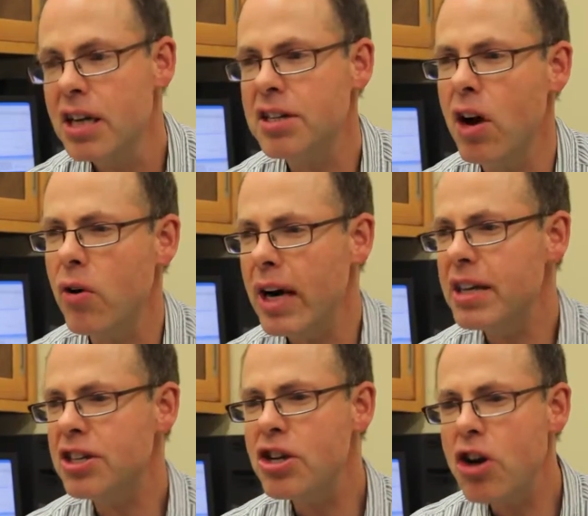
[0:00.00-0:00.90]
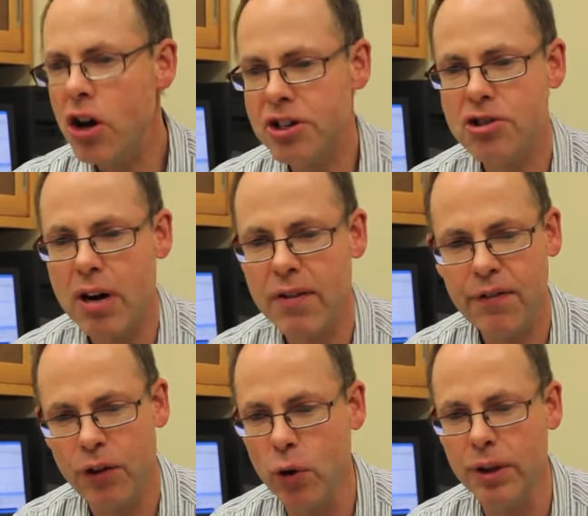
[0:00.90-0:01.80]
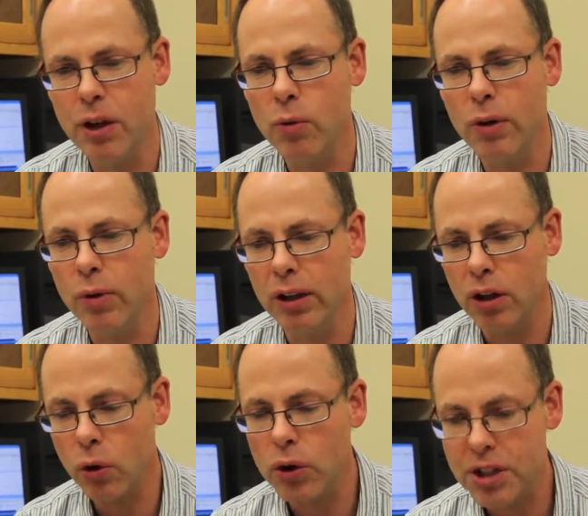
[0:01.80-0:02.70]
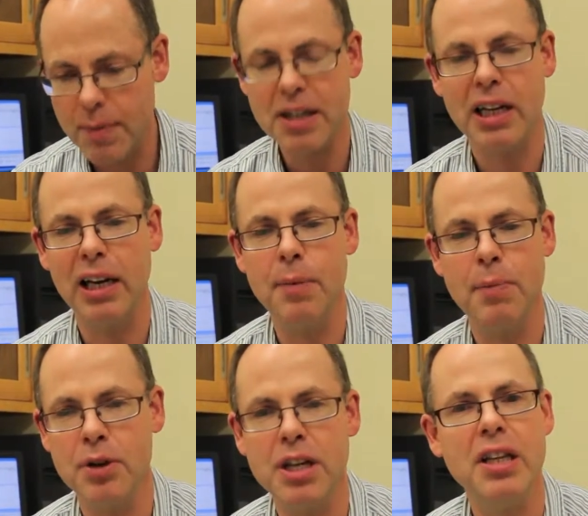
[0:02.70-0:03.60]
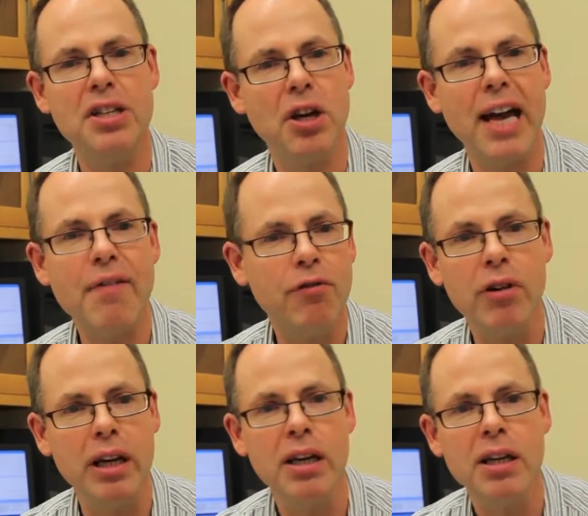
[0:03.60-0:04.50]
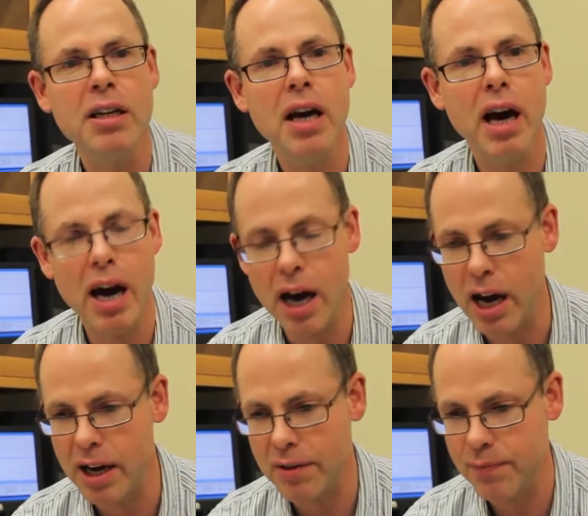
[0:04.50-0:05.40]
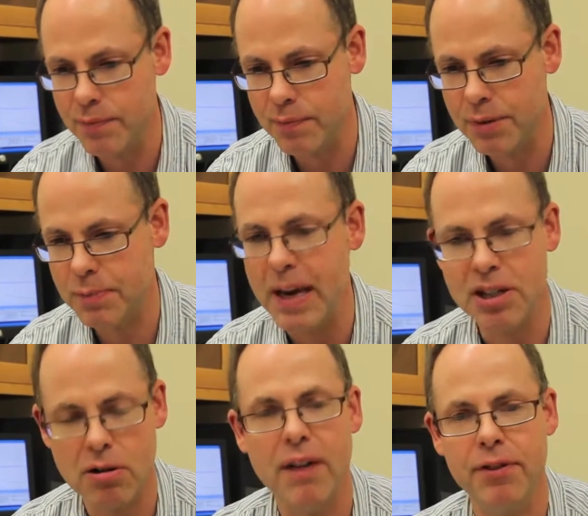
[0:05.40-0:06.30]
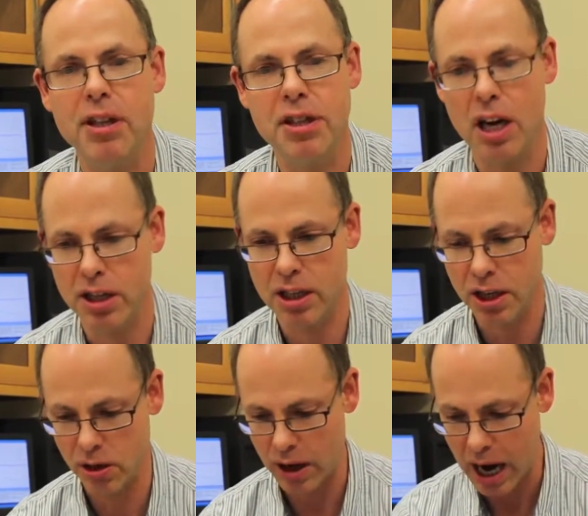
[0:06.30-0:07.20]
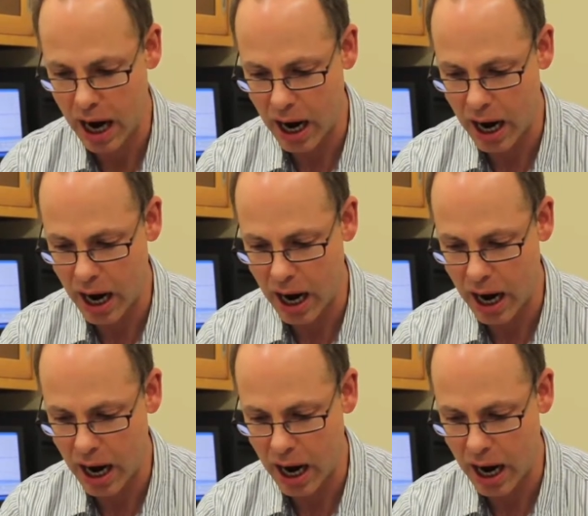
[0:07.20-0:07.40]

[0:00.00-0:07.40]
So it's not straightforward that we will automatically be putting this on every spacecraft that's going to